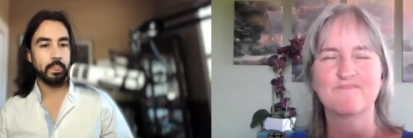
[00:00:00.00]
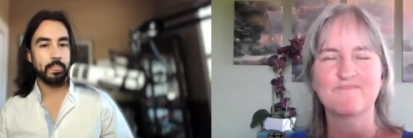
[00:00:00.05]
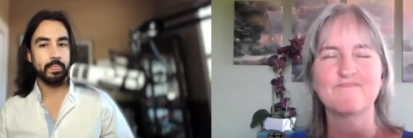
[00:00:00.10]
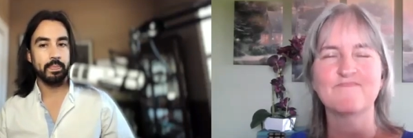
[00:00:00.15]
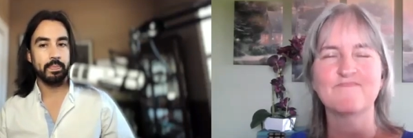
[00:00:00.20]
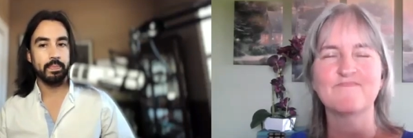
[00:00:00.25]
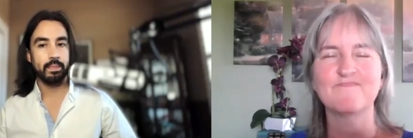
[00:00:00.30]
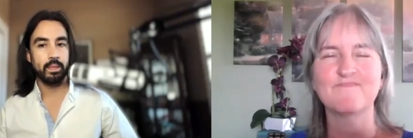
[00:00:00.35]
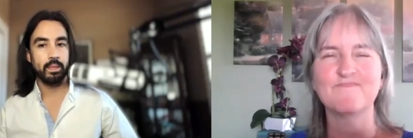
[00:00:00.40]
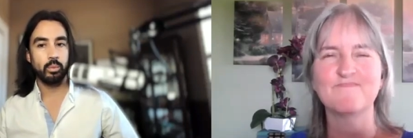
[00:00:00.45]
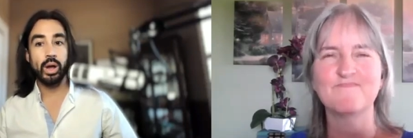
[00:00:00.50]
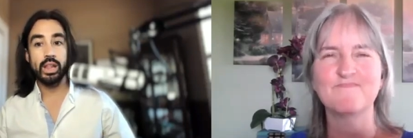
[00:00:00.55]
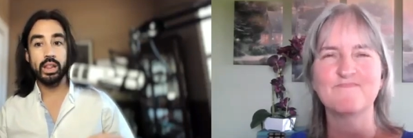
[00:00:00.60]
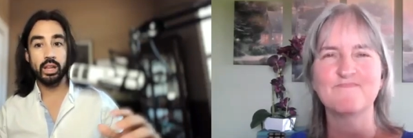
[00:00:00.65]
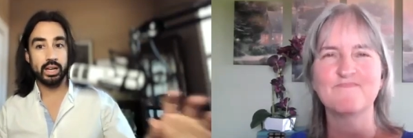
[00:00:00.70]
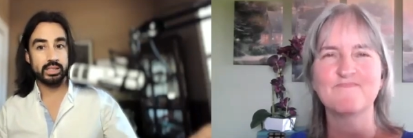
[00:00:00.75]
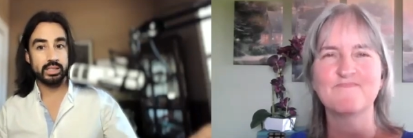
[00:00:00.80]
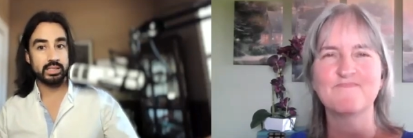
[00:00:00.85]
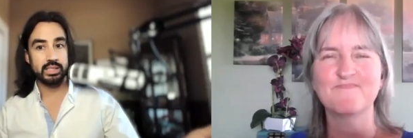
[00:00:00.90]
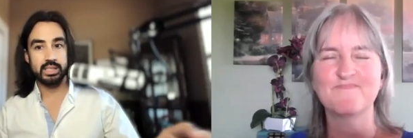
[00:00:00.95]
Speaker 1: Mm-hmm. Weight
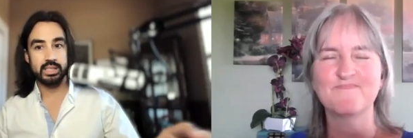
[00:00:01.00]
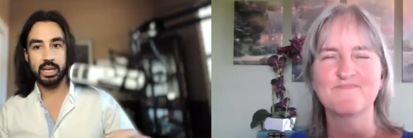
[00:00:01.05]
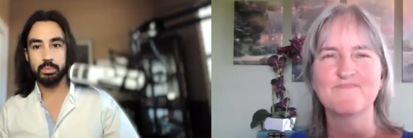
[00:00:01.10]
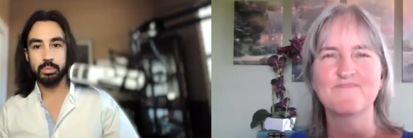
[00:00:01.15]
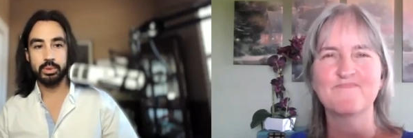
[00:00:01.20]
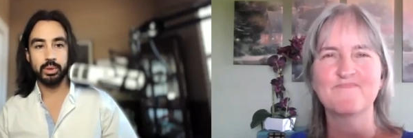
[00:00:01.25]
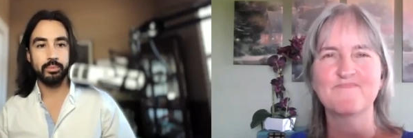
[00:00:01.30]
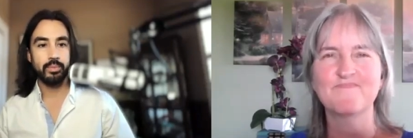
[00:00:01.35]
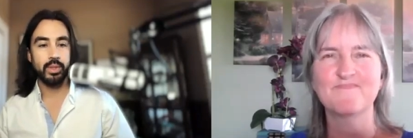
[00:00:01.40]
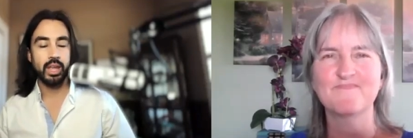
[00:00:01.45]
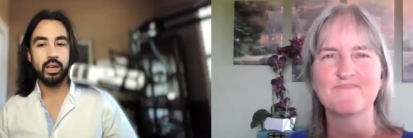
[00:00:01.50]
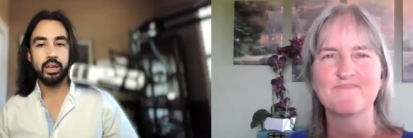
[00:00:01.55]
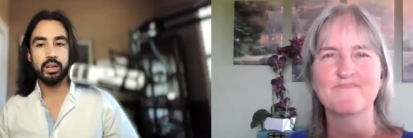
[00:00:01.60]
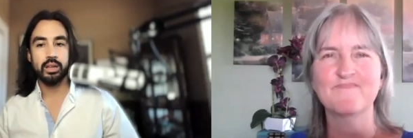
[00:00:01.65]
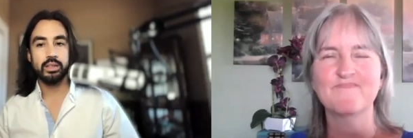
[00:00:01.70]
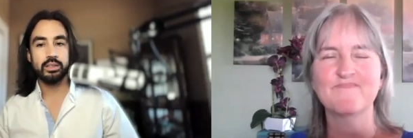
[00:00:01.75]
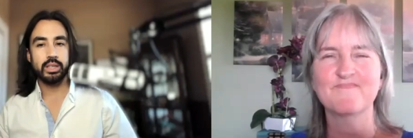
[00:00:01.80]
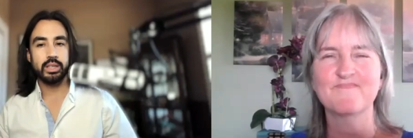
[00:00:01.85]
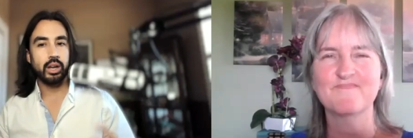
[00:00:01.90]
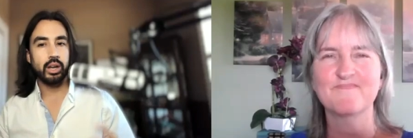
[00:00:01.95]
loss example.
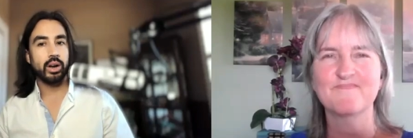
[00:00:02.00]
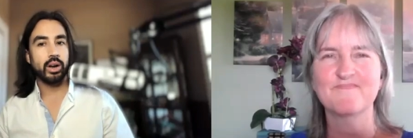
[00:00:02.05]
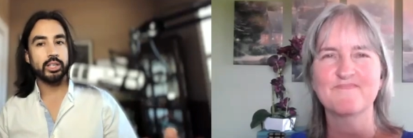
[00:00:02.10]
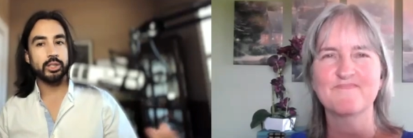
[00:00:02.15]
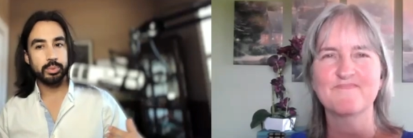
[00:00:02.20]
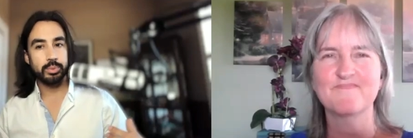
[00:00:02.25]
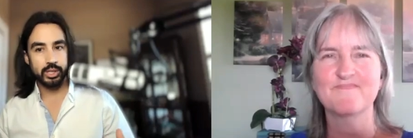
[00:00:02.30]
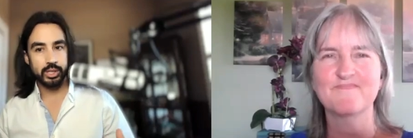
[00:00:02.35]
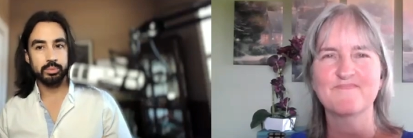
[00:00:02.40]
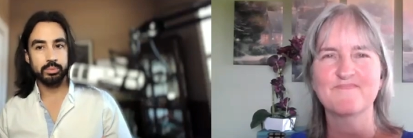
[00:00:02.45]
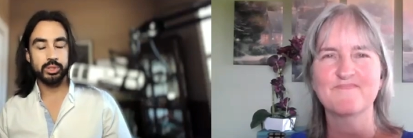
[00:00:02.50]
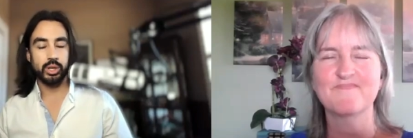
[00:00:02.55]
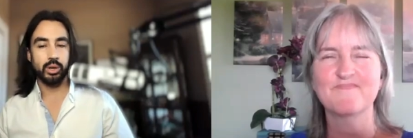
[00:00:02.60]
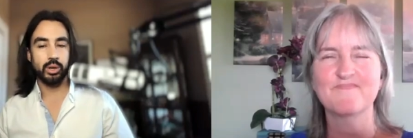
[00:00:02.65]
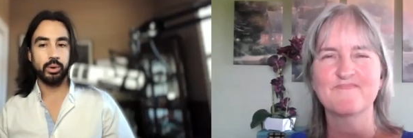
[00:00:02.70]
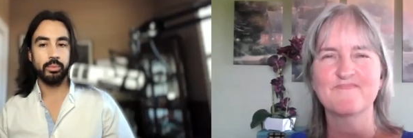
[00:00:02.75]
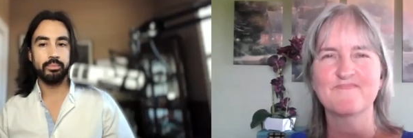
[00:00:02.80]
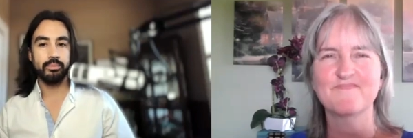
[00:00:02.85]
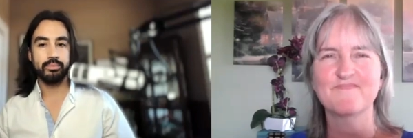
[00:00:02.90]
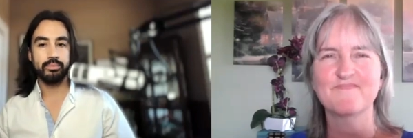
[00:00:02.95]
Say your husband comes
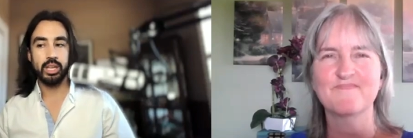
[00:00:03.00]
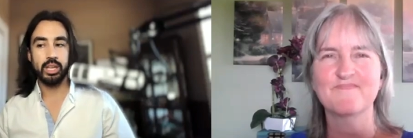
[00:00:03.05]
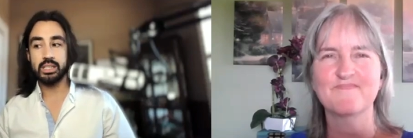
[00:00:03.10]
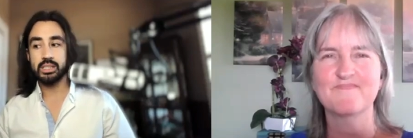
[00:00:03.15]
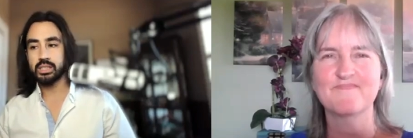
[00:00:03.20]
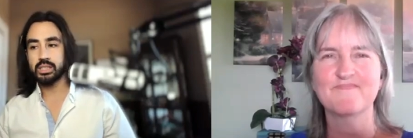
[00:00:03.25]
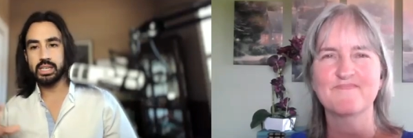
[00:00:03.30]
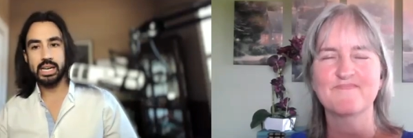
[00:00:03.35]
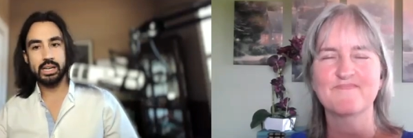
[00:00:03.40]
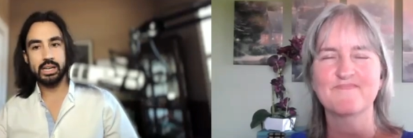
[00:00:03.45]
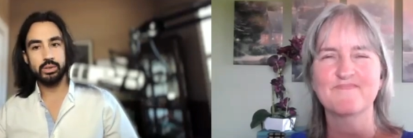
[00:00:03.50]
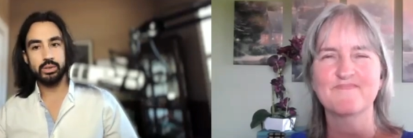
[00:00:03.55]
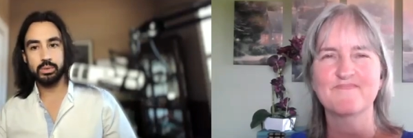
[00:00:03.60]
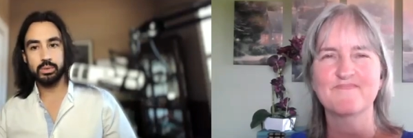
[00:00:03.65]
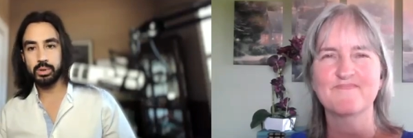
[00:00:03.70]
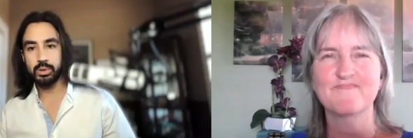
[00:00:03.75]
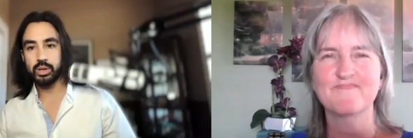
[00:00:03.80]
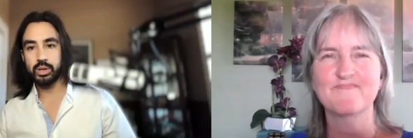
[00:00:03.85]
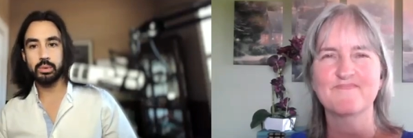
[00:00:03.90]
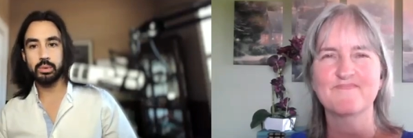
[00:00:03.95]
home. He says, yeah, do the
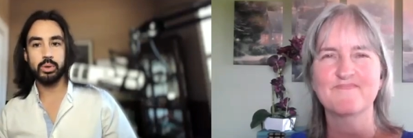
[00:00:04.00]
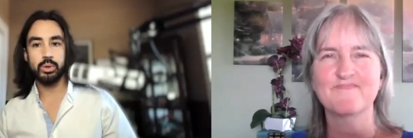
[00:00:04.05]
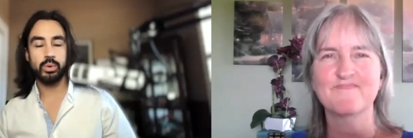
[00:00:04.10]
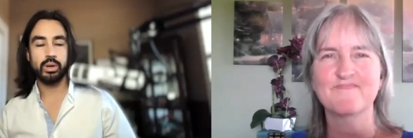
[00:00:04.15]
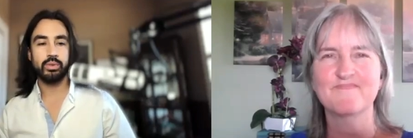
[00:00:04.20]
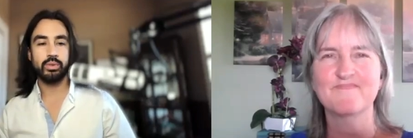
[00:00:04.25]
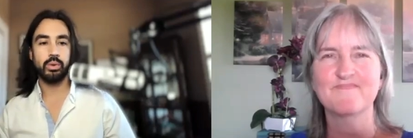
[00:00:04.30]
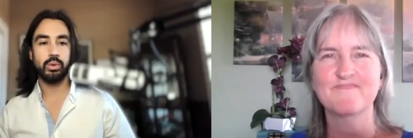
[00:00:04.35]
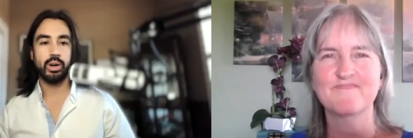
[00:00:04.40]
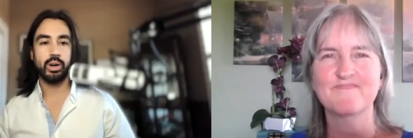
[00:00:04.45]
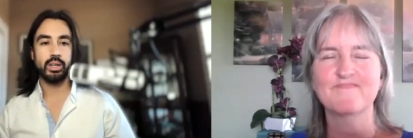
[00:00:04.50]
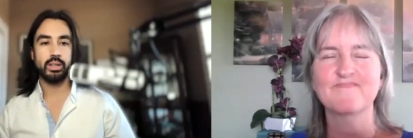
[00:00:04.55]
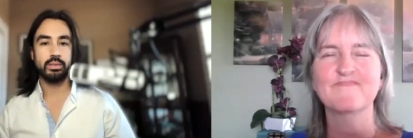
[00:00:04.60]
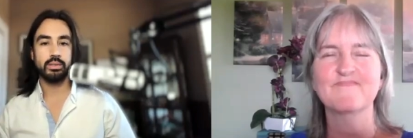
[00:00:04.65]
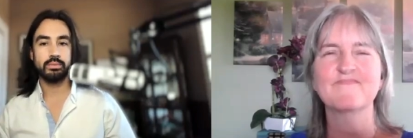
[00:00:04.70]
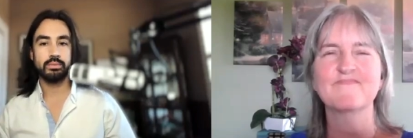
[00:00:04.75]
program, do whatever you want.